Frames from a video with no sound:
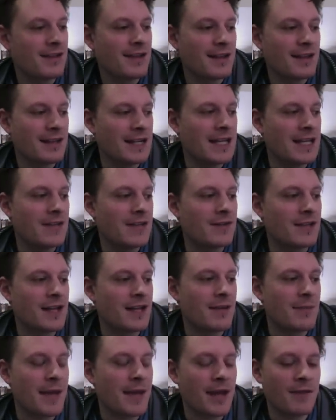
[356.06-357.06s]
leave and
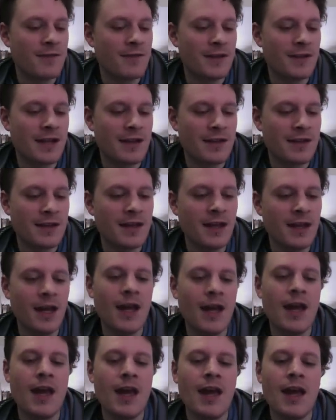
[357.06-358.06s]
come back for nothing.
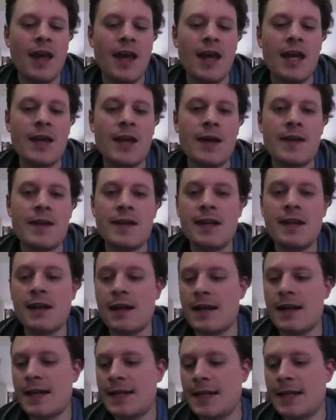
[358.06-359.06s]
Anyway, then I
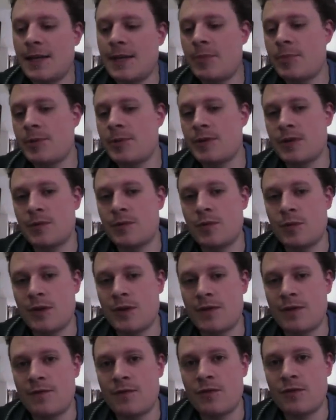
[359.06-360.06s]
lined up to put
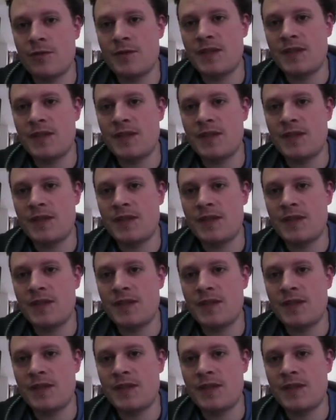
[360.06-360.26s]
my forms